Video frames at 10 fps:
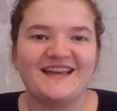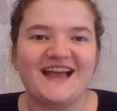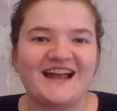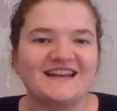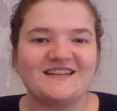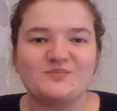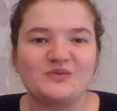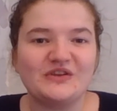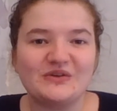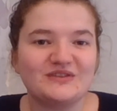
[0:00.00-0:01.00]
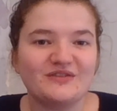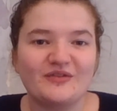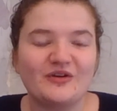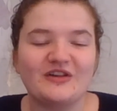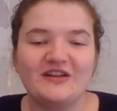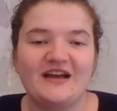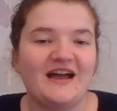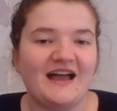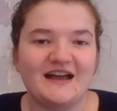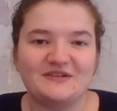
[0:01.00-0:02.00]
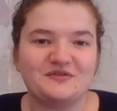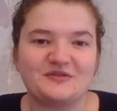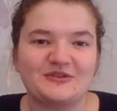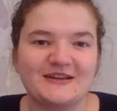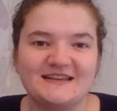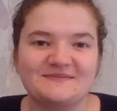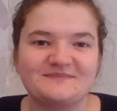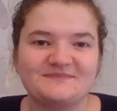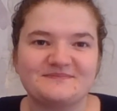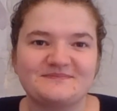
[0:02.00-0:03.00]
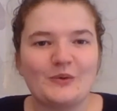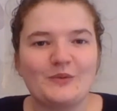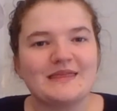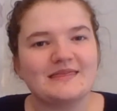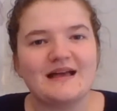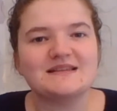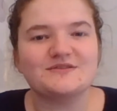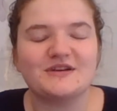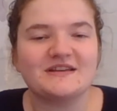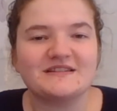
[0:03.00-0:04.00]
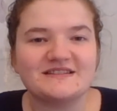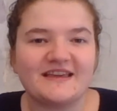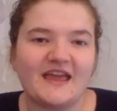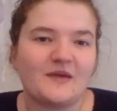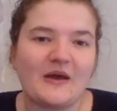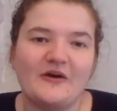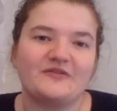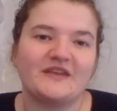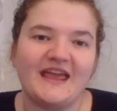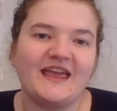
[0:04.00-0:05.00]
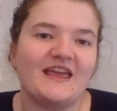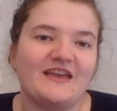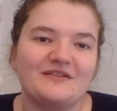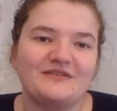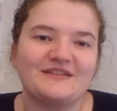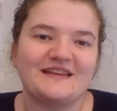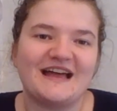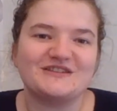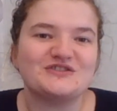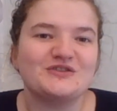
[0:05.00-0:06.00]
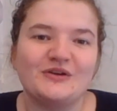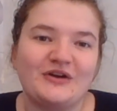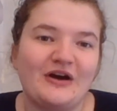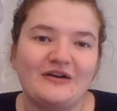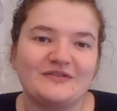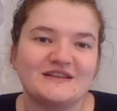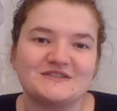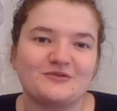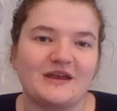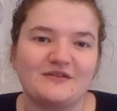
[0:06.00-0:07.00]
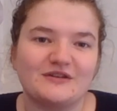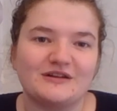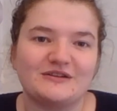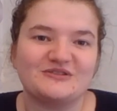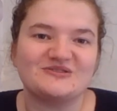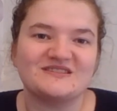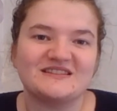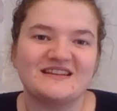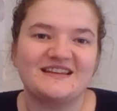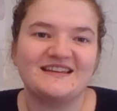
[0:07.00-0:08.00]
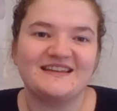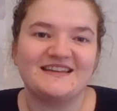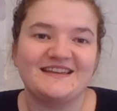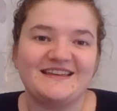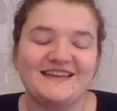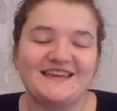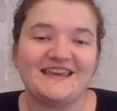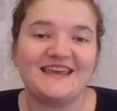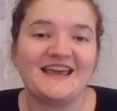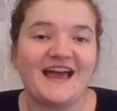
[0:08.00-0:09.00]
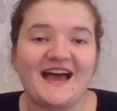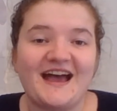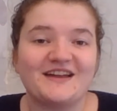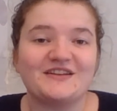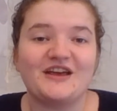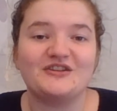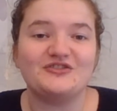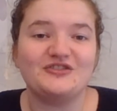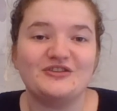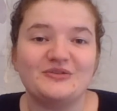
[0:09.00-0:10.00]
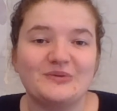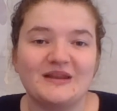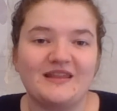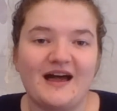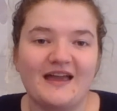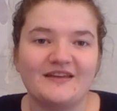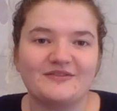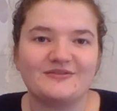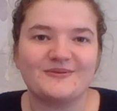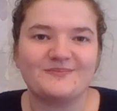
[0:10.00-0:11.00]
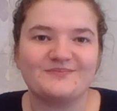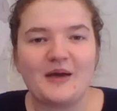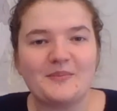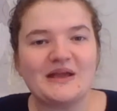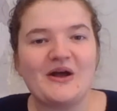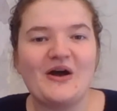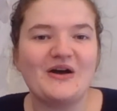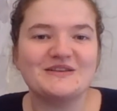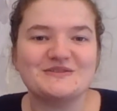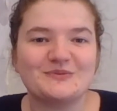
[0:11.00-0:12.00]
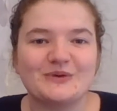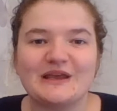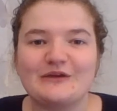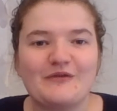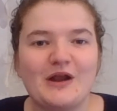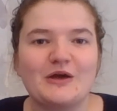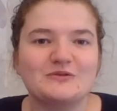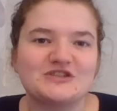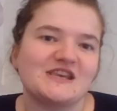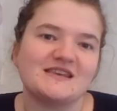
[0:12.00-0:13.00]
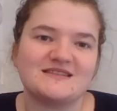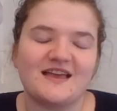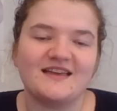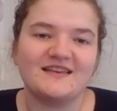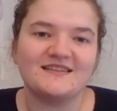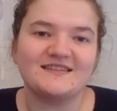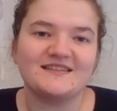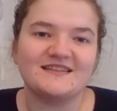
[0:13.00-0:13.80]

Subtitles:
and it is beautiful and free. When Lazarus came out of the cave and took off his grave clothes, he had a new life. And because we follow Jesus,